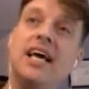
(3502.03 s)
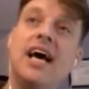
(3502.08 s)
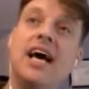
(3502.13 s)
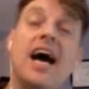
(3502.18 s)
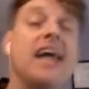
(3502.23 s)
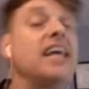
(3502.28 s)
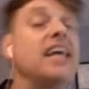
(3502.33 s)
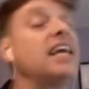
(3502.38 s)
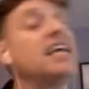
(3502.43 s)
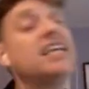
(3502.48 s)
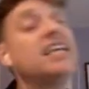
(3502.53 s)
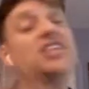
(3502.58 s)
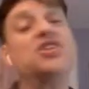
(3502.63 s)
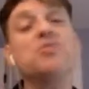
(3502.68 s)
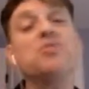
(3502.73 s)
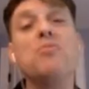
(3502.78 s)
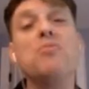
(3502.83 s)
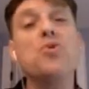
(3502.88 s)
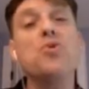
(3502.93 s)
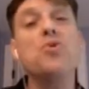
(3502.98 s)
I can get into
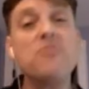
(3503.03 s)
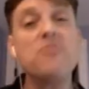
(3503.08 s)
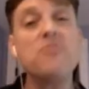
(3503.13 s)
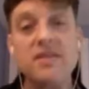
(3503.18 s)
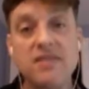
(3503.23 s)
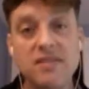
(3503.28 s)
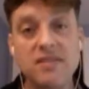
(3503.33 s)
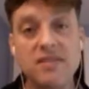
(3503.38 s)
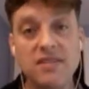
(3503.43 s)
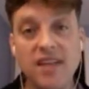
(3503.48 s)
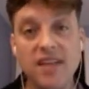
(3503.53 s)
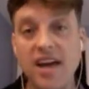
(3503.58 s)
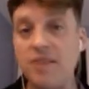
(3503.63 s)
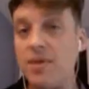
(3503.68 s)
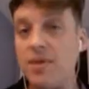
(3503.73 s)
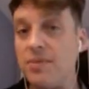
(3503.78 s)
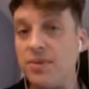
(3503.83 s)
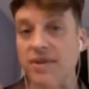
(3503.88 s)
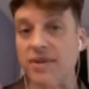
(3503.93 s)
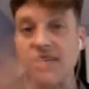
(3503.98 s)
movement. A lot of
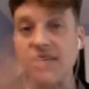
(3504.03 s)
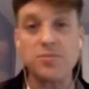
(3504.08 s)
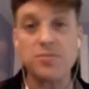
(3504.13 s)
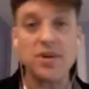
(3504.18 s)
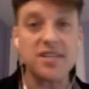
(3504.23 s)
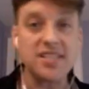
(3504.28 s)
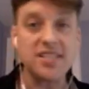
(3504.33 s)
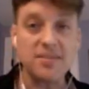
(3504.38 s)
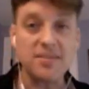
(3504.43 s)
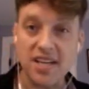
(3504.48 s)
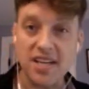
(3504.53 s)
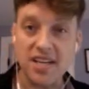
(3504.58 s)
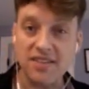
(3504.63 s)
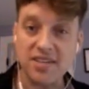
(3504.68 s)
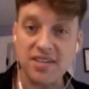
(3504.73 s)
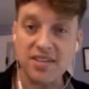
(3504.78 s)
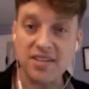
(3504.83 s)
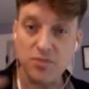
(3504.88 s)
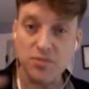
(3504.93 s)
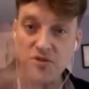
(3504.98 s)
people express
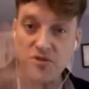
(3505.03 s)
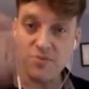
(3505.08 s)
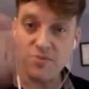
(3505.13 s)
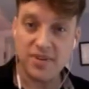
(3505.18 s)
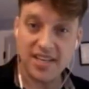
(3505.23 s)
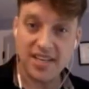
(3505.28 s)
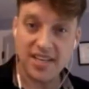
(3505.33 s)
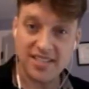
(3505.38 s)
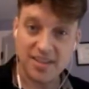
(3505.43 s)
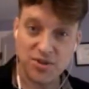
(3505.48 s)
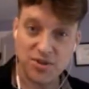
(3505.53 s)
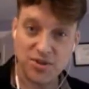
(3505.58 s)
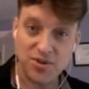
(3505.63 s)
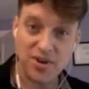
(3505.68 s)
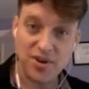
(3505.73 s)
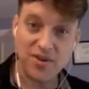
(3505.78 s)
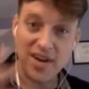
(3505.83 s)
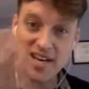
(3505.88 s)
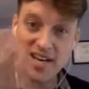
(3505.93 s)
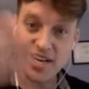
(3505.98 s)
themselves in movement, as I'm
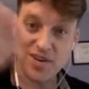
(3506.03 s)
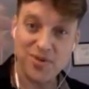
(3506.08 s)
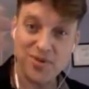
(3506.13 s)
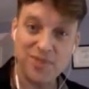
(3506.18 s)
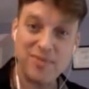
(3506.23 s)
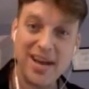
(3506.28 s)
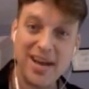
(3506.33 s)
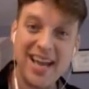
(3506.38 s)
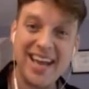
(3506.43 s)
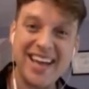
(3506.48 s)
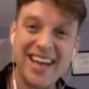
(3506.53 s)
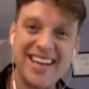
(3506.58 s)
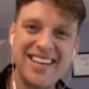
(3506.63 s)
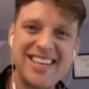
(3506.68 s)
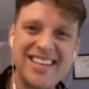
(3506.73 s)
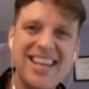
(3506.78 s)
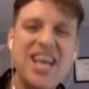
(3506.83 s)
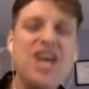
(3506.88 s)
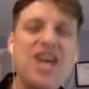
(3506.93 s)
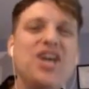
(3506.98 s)
doing right here with my
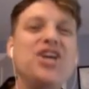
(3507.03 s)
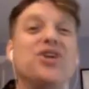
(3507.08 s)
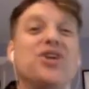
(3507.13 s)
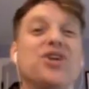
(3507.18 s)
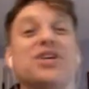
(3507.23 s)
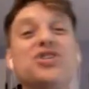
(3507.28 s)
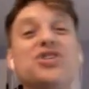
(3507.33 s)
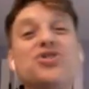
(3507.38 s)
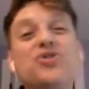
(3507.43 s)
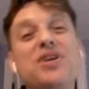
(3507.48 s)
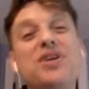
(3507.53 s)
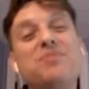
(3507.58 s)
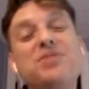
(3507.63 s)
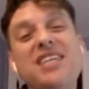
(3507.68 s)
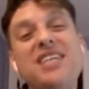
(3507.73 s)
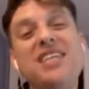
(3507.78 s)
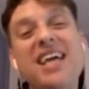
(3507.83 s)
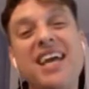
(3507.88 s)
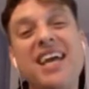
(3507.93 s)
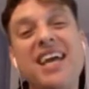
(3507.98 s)
hand. You know, extreme
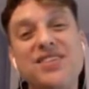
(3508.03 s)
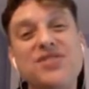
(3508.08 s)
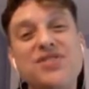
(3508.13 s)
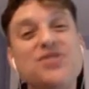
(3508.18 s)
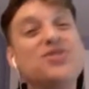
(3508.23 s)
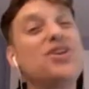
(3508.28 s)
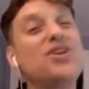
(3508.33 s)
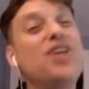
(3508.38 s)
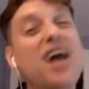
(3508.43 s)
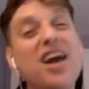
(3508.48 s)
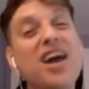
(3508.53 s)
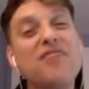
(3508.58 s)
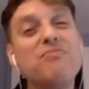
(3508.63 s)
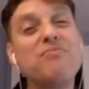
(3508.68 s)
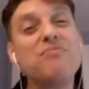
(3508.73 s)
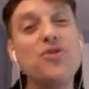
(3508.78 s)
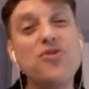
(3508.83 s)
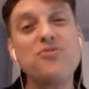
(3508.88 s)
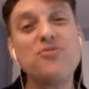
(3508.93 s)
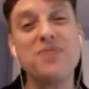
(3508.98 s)
states, there's a lot of
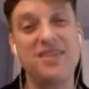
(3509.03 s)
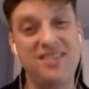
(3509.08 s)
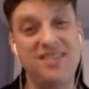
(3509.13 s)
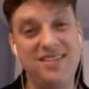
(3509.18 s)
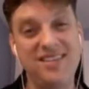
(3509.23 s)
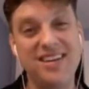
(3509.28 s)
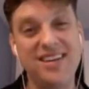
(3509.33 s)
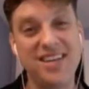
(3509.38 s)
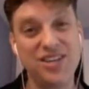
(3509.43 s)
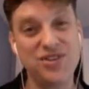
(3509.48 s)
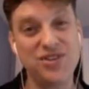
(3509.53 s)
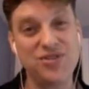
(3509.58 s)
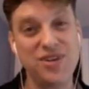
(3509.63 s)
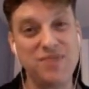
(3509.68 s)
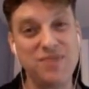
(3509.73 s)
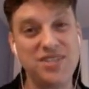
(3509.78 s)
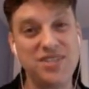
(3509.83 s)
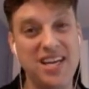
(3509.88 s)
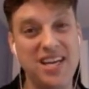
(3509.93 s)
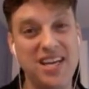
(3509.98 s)
movement in
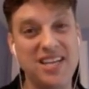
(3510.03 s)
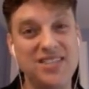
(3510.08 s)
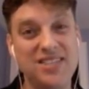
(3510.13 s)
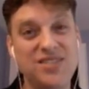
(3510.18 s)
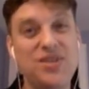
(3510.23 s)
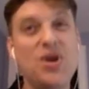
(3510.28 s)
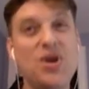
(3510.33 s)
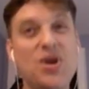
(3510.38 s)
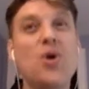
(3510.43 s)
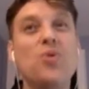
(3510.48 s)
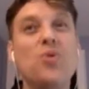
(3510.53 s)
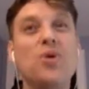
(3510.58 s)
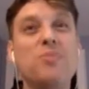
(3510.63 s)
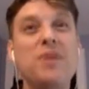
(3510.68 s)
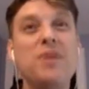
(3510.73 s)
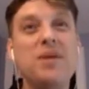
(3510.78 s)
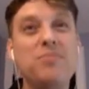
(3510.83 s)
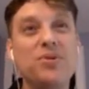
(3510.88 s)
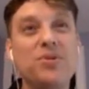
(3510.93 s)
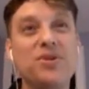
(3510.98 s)
extreme states where
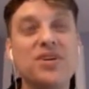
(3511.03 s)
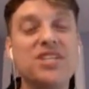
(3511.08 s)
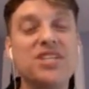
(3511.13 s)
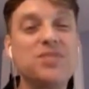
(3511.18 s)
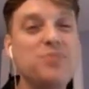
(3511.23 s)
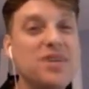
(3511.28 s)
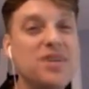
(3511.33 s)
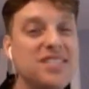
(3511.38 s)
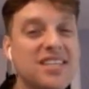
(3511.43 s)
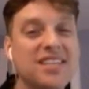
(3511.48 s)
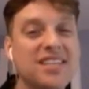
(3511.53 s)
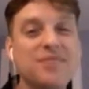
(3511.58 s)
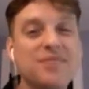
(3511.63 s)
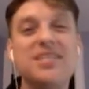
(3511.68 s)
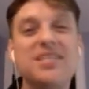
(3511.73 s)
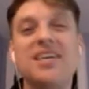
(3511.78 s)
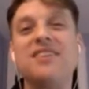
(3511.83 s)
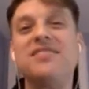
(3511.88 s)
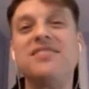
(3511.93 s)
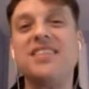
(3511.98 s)
people are expressing
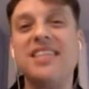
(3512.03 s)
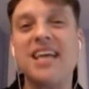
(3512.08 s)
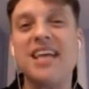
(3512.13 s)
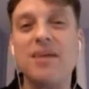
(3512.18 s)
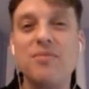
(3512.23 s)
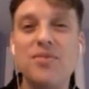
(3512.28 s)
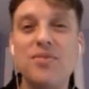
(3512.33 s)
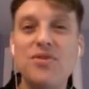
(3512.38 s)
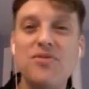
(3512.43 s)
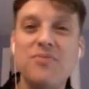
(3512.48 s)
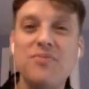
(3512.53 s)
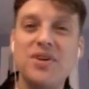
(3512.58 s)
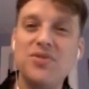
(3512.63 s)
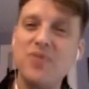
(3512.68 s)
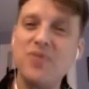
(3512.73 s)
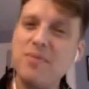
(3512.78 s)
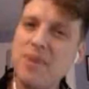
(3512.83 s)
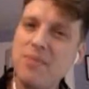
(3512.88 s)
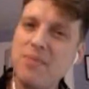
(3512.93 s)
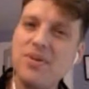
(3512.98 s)
themselves in that movement.
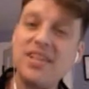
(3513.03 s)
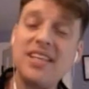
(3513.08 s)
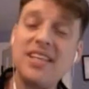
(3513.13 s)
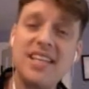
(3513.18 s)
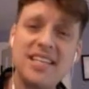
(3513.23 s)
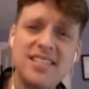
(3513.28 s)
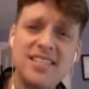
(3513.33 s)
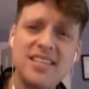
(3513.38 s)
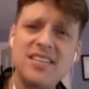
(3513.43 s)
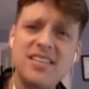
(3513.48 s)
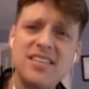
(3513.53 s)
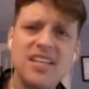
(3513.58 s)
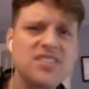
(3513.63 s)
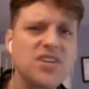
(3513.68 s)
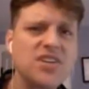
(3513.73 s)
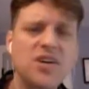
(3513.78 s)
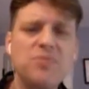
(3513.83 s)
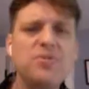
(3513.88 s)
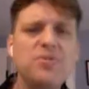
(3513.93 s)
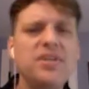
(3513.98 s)
Remember that that's a,
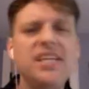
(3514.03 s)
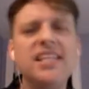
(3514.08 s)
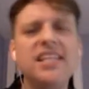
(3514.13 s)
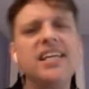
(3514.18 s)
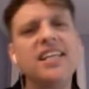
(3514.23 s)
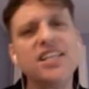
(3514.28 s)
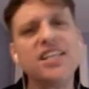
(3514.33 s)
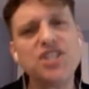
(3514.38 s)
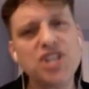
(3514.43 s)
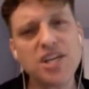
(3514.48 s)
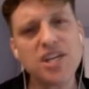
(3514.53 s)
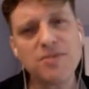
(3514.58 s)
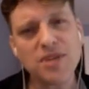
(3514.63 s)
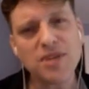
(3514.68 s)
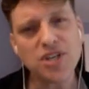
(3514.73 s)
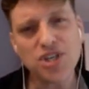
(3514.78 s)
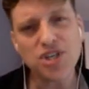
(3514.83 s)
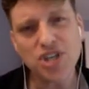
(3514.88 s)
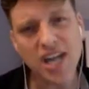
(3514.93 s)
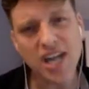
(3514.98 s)
that's a completely
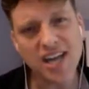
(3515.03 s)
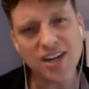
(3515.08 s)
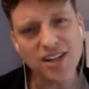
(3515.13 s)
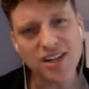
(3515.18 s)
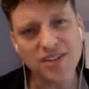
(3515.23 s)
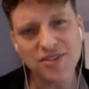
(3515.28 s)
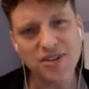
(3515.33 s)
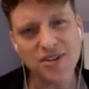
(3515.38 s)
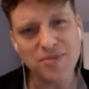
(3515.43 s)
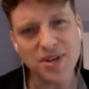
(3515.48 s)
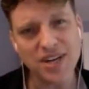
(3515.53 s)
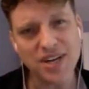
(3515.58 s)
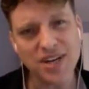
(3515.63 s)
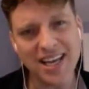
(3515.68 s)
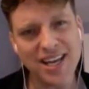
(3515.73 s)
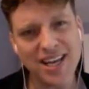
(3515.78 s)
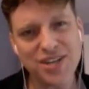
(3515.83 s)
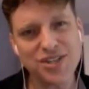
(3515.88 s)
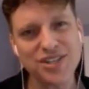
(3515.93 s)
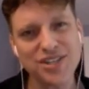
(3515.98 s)
legitimate channel of
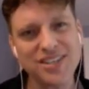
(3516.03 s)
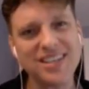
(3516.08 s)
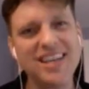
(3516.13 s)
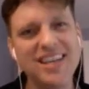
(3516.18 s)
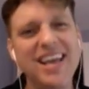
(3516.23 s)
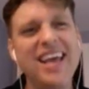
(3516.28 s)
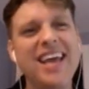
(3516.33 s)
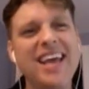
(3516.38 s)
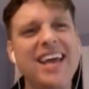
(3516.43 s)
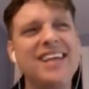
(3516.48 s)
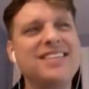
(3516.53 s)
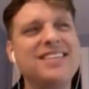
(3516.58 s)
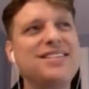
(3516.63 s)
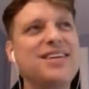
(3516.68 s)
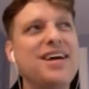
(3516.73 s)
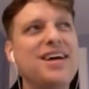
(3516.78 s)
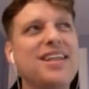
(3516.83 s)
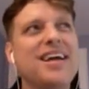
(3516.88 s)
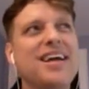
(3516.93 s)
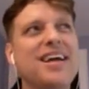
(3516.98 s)
communication. It's
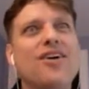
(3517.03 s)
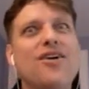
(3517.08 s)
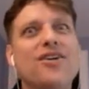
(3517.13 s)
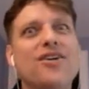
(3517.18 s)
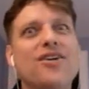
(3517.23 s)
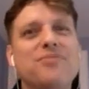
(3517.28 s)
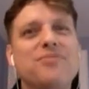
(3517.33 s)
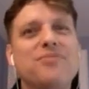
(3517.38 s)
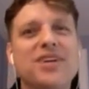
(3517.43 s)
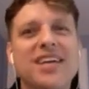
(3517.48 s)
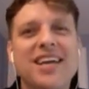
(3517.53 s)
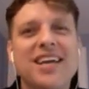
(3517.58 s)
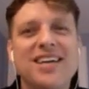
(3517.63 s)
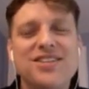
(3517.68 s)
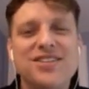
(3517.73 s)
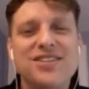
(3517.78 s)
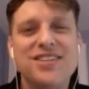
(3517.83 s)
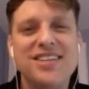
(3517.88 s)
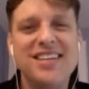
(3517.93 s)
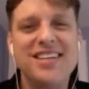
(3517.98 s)
not like all
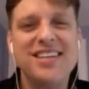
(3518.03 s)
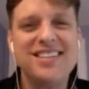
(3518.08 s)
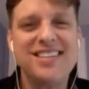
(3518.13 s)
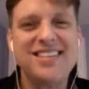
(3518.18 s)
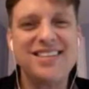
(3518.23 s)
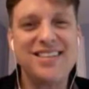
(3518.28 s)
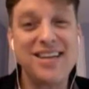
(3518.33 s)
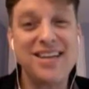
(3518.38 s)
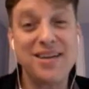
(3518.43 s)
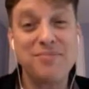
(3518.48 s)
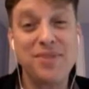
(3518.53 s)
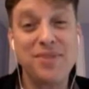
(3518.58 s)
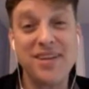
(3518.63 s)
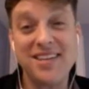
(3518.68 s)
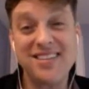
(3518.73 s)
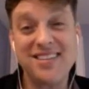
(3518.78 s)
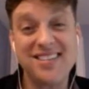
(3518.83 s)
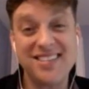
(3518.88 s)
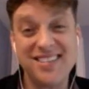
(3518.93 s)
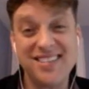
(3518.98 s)
communication needs to take
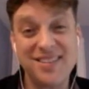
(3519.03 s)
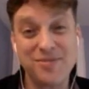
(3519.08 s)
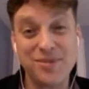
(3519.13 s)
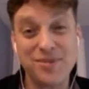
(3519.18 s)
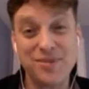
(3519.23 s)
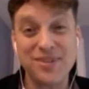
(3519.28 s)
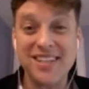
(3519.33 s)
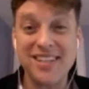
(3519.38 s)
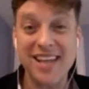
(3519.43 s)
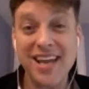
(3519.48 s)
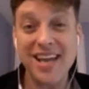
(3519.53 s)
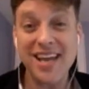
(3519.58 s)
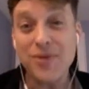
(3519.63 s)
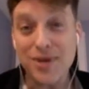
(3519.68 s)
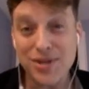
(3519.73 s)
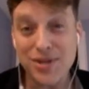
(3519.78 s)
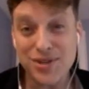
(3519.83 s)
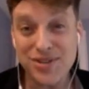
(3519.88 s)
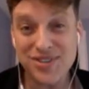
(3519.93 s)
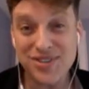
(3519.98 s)
place in someone's
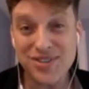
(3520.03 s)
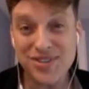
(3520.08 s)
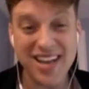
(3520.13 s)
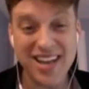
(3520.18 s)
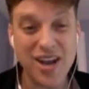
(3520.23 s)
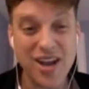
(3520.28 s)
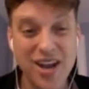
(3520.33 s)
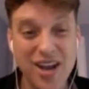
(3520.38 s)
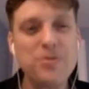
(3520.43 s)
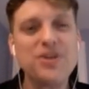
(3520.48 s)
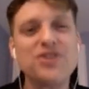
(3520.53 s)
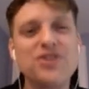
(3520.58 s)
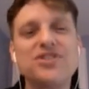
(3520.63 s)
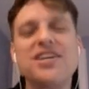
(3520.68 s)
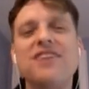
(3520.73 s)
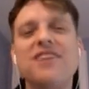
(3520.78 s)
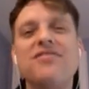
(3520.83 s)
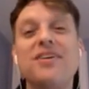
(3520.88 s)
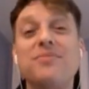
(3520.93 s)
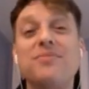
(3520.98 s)
language. Okay, open
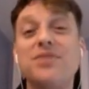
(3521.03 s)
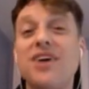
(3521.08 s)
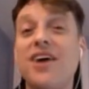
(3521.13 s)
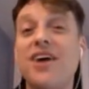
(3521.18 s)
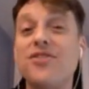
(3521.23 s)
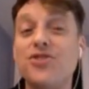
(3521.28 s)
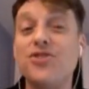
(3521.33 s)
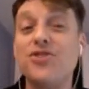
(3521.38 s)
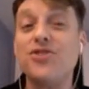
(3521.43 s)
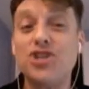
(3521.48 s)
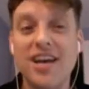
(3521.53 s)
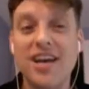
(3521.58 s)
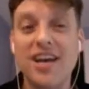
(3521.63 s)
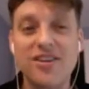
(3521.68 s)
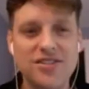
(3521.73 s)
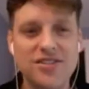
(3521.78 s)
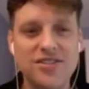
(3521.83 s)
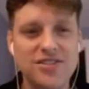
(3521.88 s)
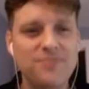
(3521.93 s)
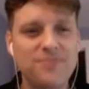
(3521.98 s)
yourself up to other
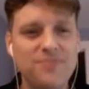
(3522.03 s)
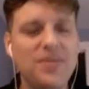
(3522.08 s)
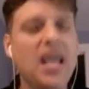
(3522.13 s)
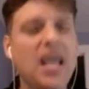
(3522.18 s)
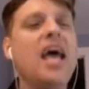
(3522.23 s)
channels.